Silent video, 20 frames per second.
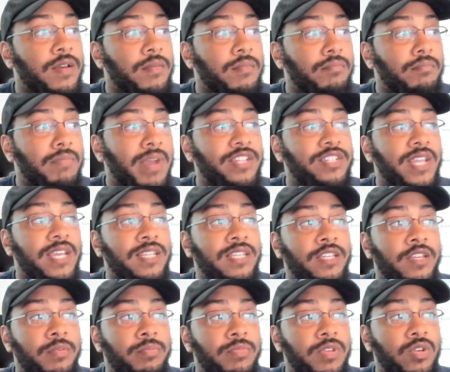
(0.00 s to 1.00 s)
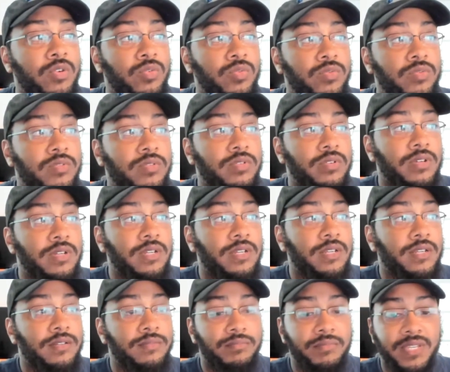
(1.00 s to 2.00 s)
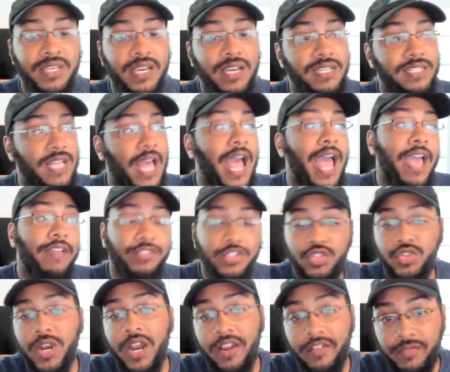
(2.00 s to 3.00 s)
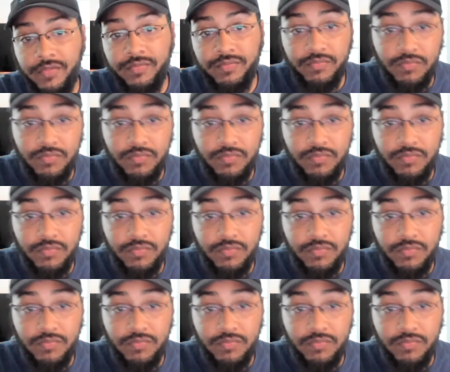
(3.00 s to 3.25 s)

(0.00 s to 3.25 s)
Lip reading: my daily commute because I have to drive